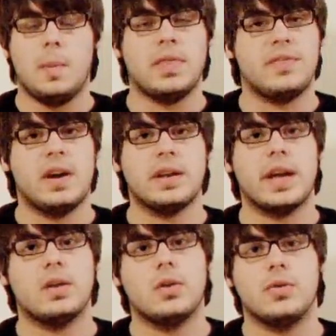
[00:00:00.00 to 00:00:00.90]
And the final
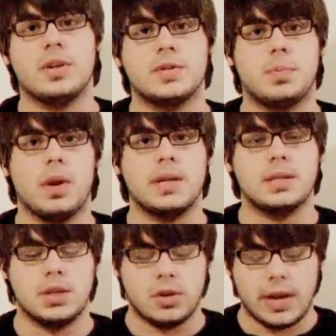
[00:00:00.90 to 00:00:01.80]
category is
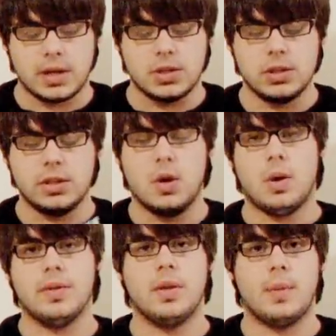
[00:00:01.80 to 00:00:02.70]
price. You can actually go
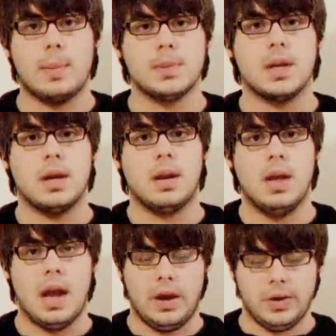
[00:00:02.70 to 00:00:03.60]
on their website
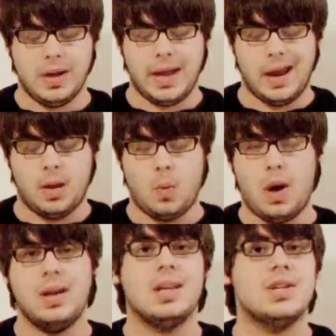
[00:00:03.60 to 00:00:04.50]
and you can get
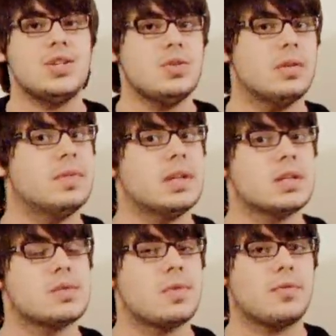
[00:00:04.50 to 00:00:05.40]
one issue of
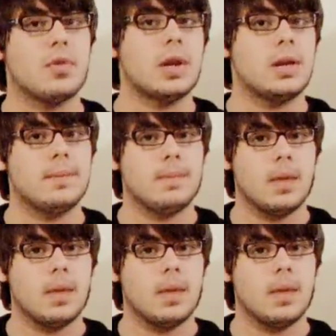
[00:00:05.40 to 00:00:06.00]
this for free.